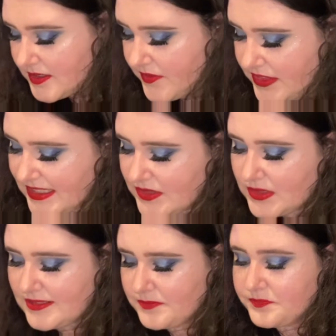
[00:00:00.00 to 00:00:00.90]
This
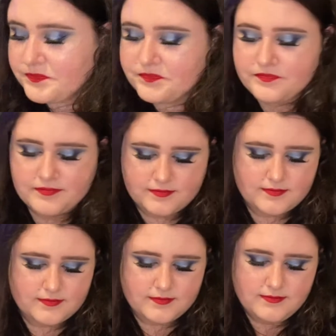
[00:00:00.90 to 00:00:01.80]
one
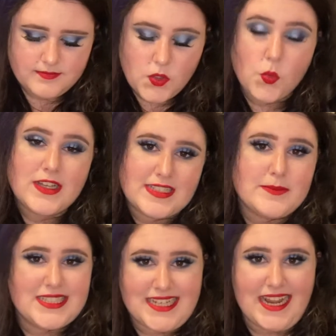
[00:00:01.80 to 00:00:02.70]
was a
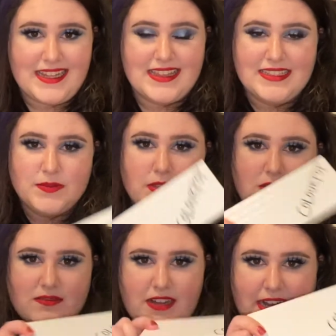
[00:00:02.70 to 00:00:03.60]
mistake. This
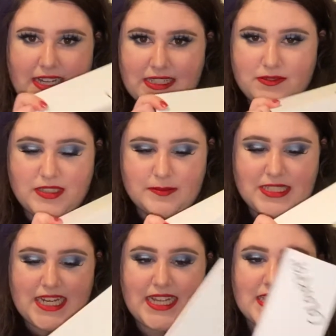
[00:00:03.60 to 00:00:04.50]
one right here was a
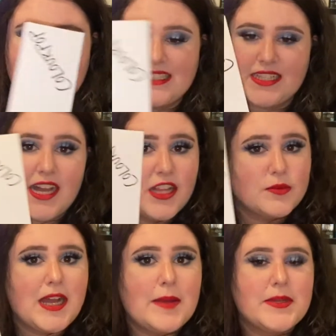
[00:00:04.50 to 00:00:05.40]
mistake. This is the
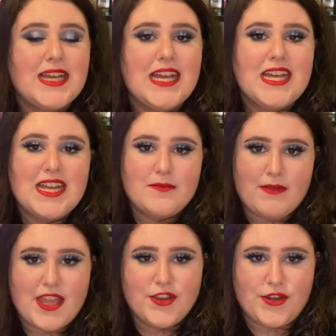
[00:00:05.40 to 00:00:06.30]
ColourPop
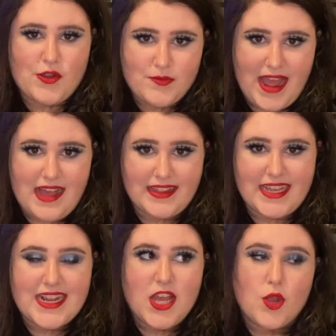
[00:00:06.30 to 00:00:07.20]
Make Your Own palette,
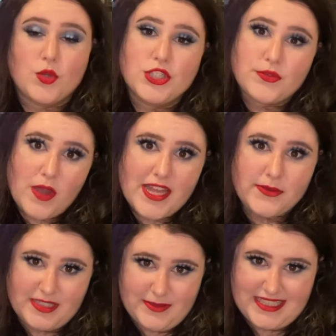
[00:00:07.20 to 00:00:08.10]
which is why it
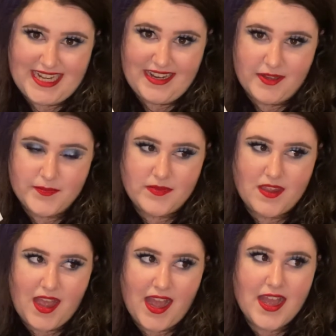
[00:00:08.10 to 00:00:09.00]
was a mistake.
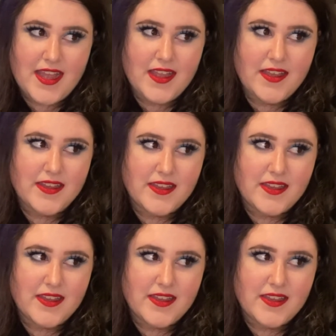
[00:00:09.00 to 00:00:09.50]
I